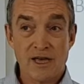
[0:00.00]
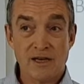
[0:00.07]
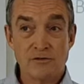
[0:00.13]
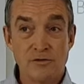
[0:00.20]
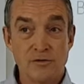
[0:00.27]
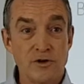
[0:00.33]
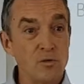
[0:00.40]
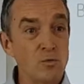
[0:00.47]

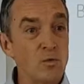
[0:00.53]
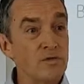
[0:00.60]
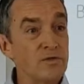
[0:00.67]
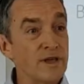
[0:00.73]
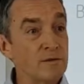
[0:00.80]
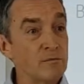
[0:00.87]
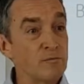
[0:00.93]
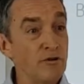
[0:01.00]
I do not
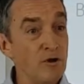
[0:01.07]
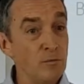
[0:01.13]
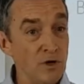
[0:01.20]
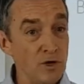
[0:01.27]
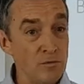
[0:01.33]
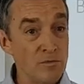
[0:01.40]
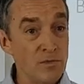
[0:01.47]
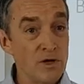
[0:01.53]
want that
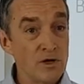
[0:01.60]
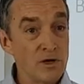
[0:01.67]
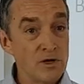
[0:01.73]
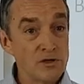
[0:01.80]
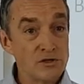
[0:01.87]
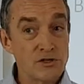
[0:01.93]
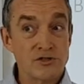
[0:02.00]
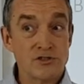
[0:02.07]
problem
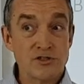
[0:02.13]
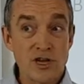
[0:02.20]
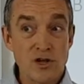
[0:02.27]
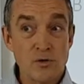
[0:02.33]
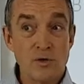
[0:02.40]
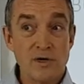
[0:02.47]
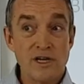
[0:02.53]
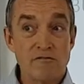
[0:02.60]
to
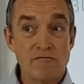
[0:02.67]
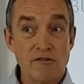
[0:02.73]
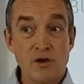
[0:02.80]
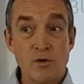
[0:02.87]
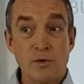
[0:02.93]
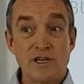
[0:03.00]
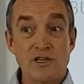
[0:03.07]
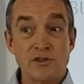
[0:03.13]
slowly
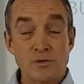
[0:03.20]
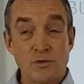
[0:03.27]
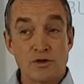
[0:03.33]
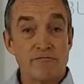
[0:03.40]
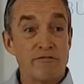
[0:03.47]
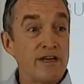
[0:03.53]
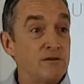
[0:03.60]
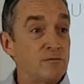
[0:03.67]
grow into
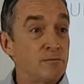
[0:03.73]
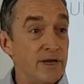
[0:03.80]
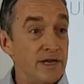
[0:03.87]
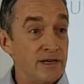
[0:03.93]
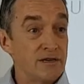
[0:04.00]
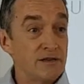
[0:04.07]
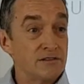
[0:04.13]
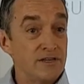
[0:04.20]
a great
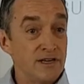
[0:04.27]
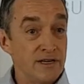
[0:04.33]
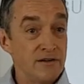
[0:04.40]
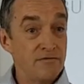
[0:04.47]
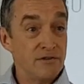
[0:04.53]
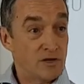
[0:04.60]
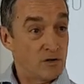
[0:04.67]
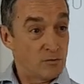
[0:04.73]
big
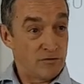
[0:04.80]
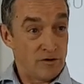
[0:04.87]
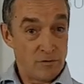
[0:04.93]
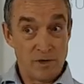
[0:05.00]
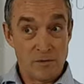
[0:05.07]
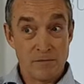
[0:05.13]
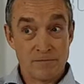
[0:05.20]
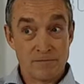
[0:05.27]
significant
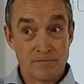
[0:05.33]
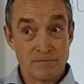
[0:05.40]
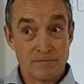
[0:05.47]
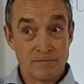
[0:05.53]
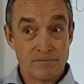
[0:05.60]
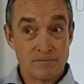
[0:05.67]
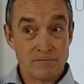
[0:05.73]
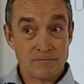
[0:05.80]
problem.
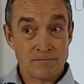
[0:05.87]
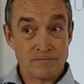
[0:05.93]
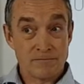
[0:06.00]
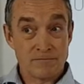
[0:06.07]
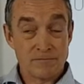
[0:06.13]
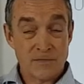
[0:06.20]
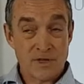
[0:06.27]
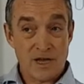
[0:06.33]

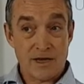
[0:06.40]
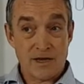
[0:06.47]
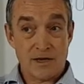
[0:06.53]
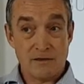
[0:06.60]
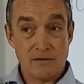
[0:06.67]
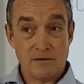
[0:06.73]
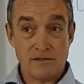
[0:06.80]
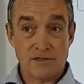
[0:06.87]

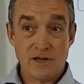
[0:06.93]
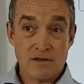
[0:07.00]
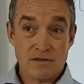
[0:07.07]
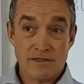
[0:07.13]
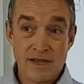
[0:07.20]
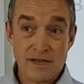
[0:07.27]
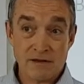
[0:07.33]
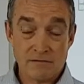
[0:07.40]
And
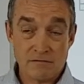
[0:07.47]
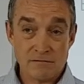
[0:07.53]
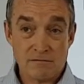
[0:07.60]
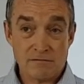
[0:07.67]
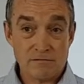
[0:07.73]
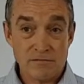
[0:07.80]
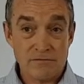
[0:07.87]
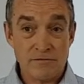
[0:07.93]
that,
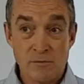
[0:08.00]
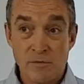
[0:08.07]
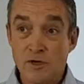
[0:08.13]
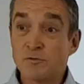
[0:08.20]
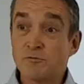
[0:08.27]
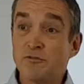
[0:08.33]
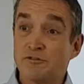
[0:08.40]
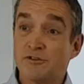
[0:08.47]
for
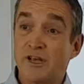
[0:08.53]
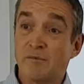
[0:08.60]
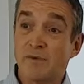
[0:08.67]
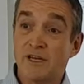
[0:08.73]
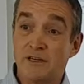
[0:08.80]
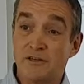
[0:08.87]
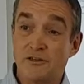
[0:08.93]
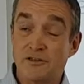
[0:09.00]
most project
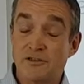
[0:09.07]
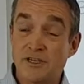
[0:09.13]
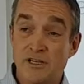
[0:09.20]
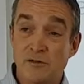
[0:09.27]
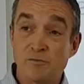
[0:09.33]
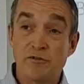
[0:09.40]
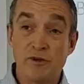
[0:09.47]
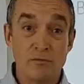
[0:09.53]
managers,
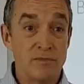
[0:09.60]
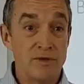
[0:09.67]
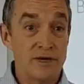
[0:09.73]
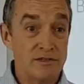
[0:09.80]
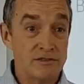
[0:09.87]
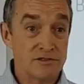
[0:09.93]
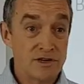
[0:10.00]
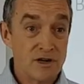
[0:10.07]

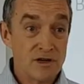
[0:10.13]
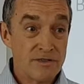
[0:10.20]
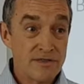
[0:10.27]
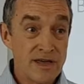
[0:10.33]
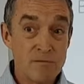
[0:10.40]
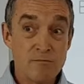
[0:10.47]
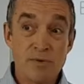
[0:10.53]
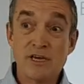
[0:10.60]
is
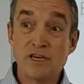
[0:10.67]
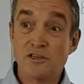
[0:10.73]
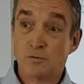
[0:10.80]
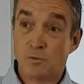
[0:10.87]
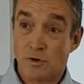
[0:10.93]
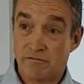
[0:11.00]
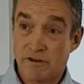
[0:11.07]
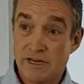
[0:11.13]
their
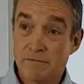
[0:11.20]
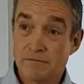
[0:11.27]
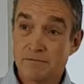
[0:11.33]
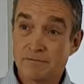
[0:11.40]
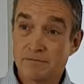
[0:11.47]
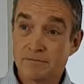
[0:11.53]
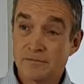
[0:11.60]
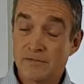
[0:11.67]
biggest worry.
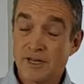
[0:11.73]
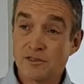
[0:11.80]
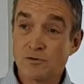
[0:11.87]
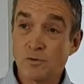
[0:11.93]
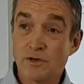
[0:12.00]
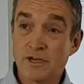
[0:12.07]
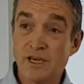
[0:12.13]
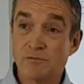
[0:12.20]

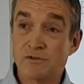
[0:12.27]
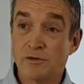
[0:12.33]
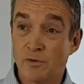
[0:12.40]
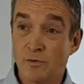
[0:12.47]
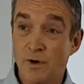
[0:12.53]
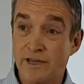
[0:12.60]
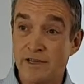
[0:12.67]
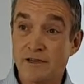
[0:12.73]
That's what keeps
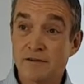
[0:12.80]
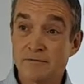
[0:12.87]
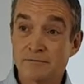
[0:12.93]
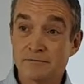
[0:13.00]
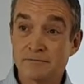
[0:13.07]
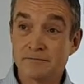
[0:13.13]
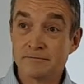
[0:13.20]
them awake.